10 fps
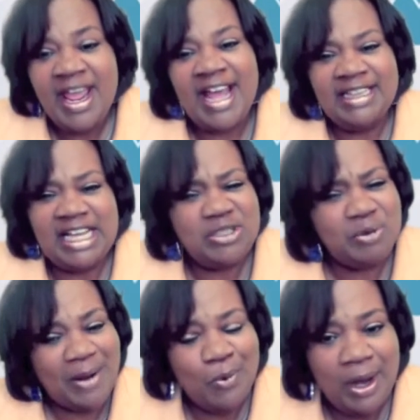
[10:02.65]
And that's
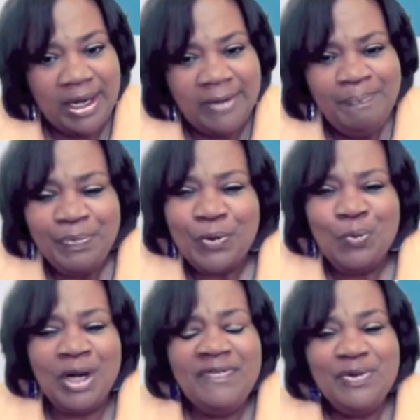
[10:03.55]
wanted.
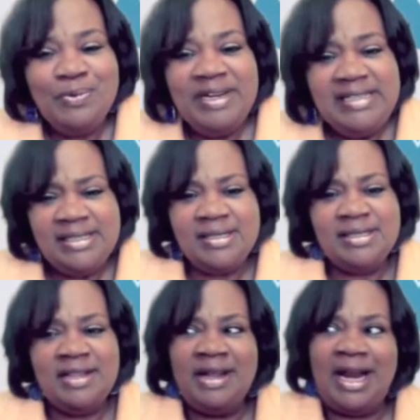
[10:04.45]
One of the
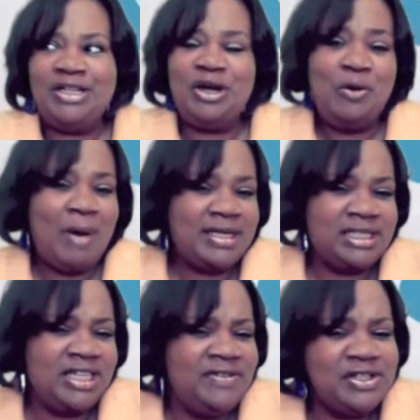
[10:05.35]
reasons that I don't watch
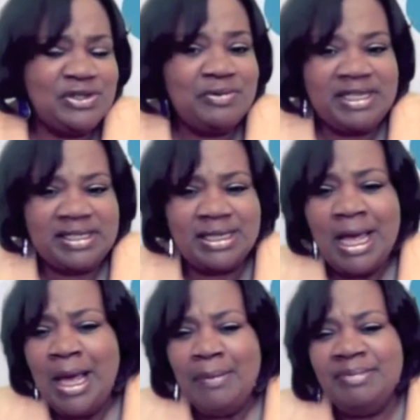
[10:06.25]
TV is two reasons.
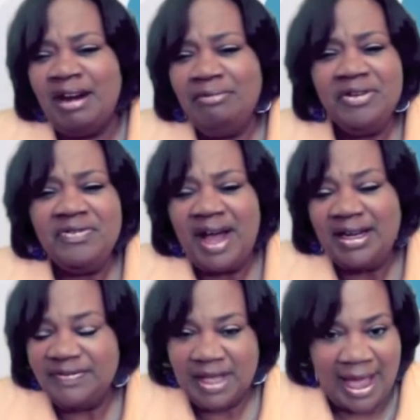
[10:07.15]
I'm not real
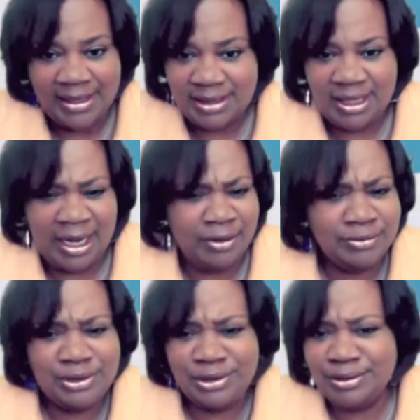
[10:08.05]
fond of the content. I
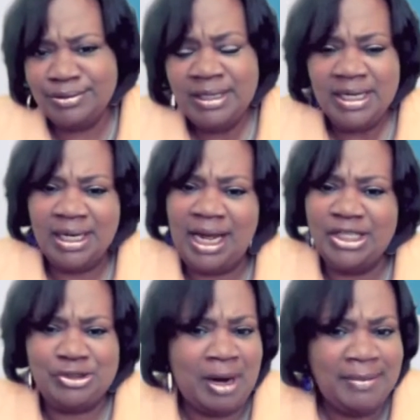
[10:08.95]
don't do a lot of
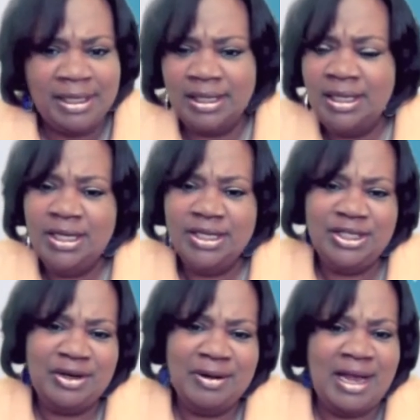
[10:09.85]
drama, a
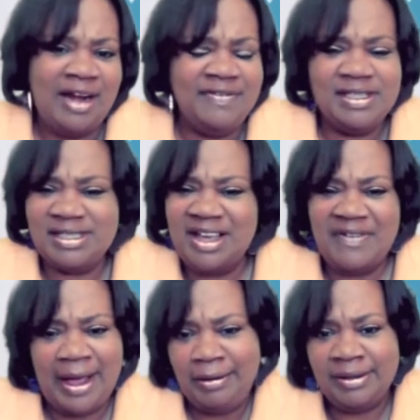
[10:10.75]
lot of the stuff
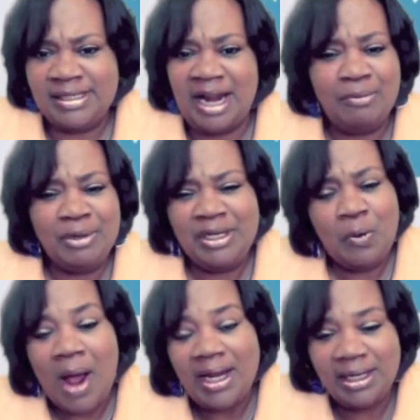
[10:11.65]
it's not really
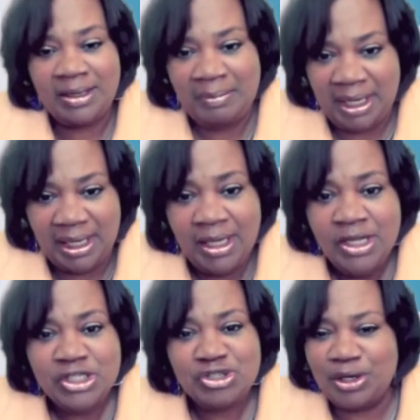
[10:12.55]
quality to me.
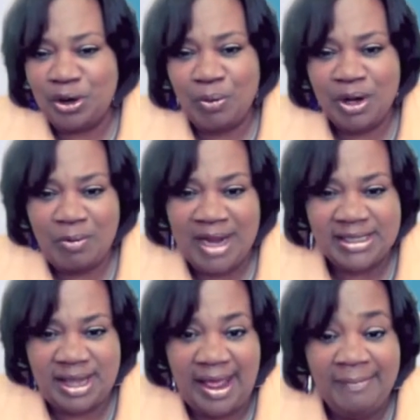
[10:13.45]
So I don't want to watch
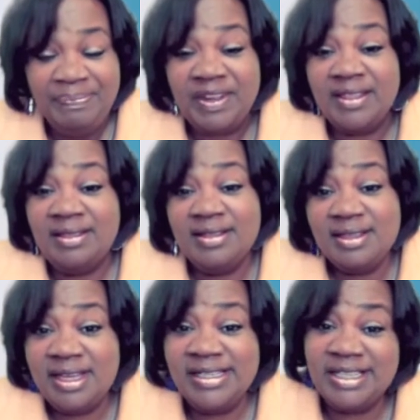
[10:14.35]
that. Then the
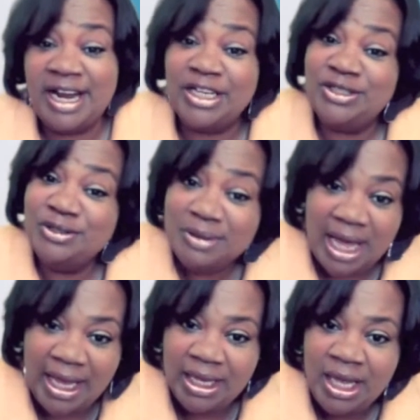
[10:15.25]
things that I do
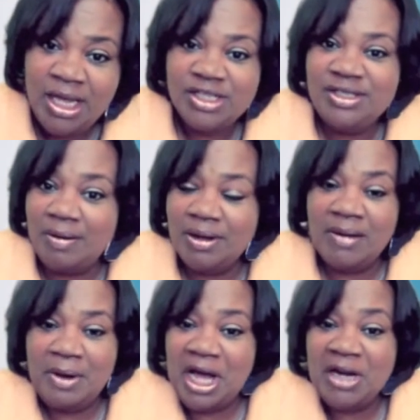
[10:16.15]
like don't
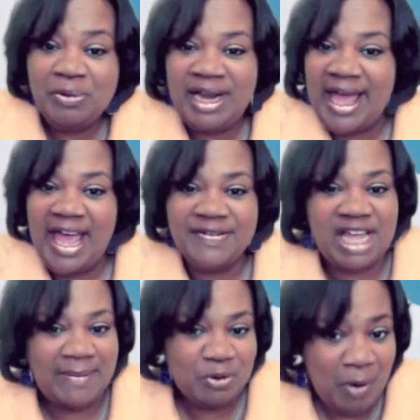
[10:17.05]
come on when I have
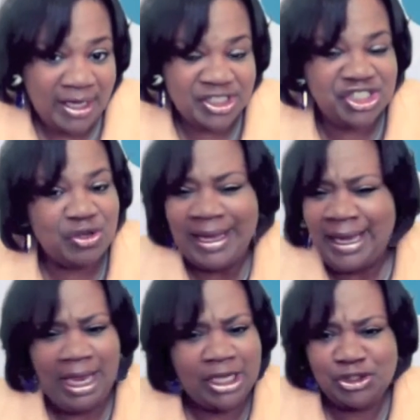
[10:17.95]
time to watch it. So I
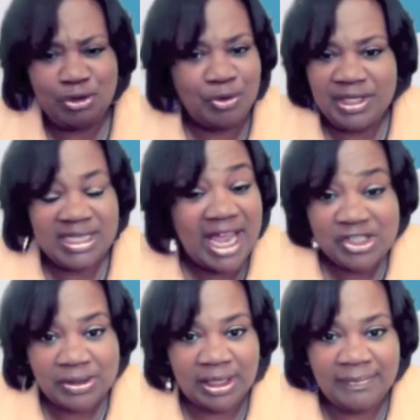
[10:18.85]
can't control the
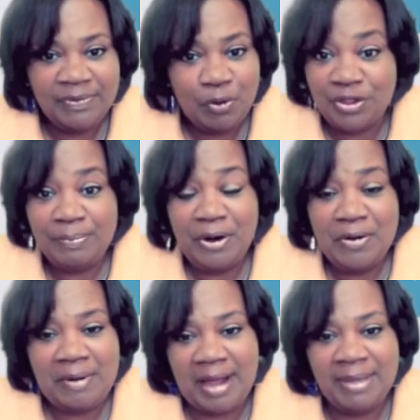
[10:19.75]
scheduling or the
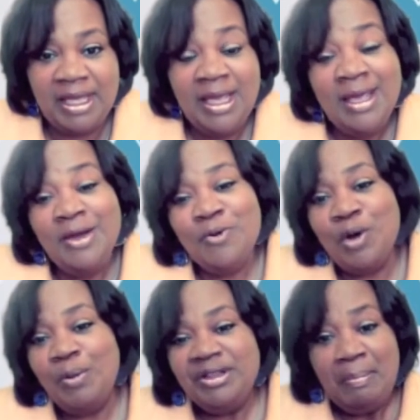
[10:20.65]
programming.
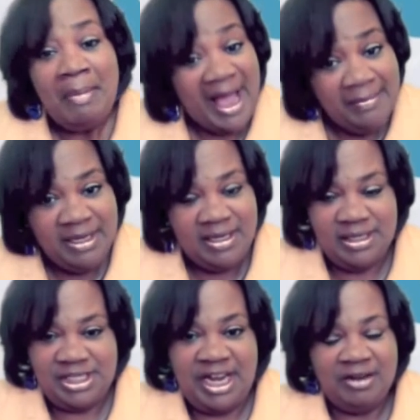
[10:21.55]
Well, with my media
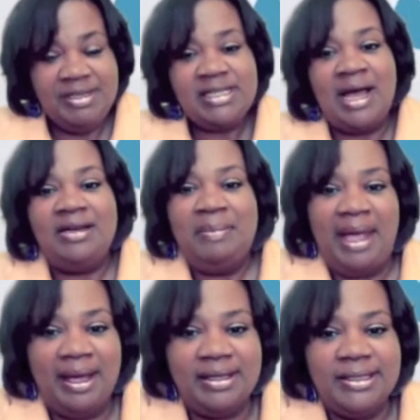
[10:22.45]
channel, it's on
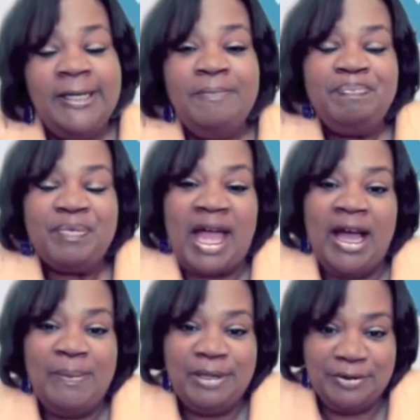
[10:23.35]
demand. I
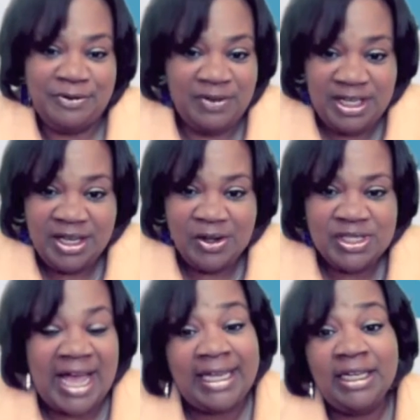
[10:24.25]
upload the videos.
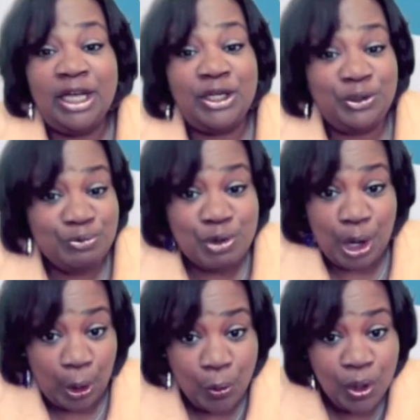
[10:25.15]
I can let you
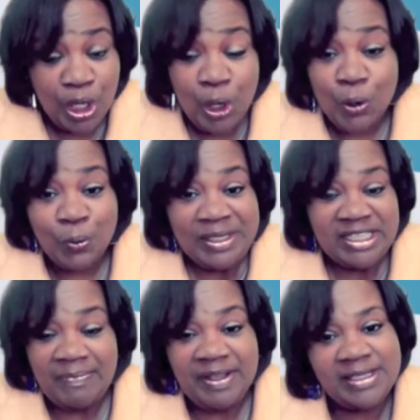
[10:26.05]
know when
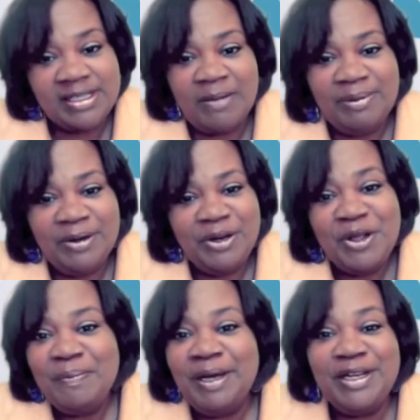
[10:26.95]
something is uploaded,
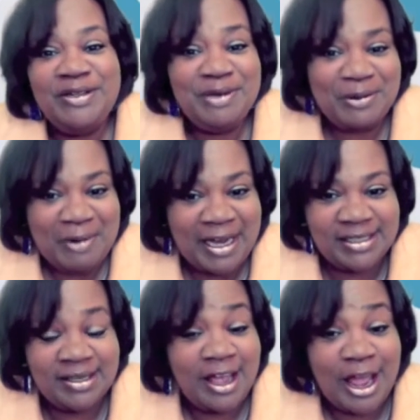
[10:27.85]
but you can watch
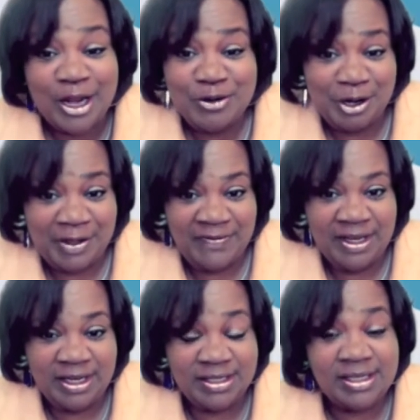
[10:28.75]
it at your
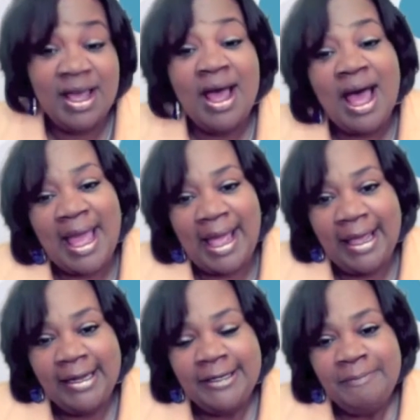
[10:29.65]
convenience.
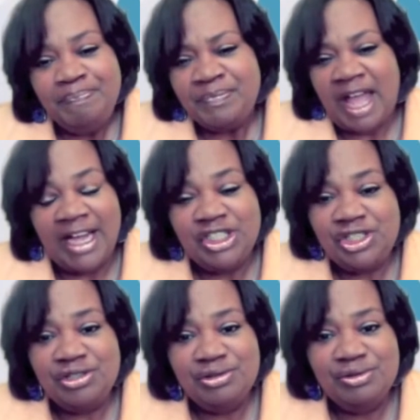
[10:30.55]
And I
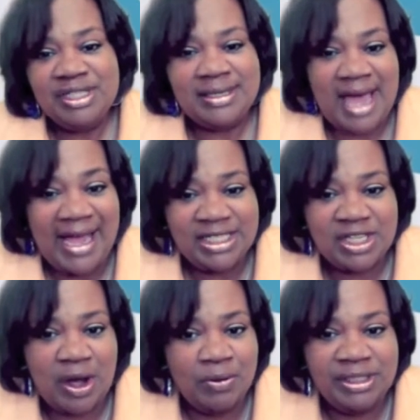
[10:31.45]
choose not
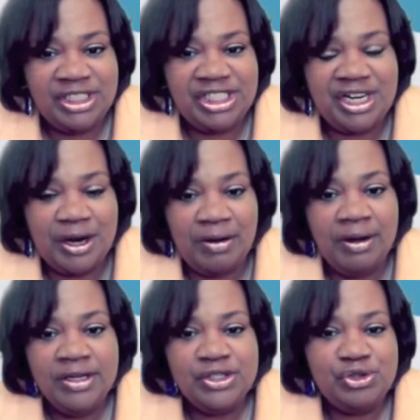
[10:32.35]
to only share
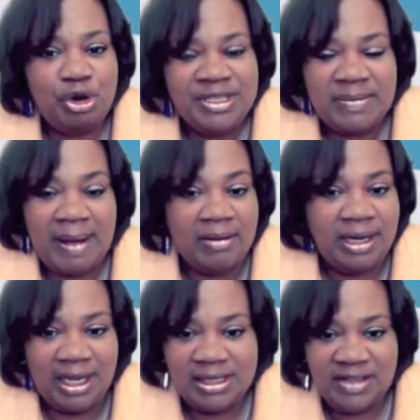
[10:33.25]
stories about
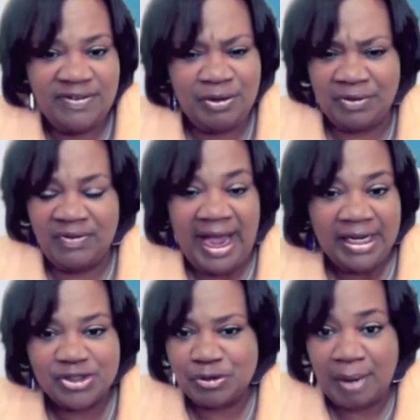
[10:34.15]
negativity or
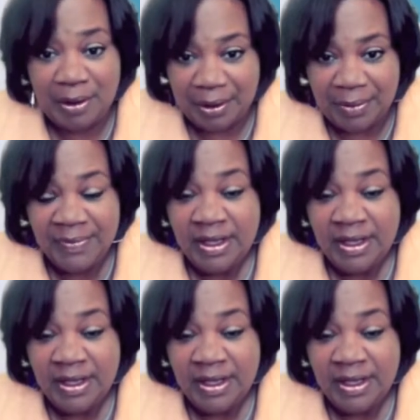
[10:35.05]
violence or murder.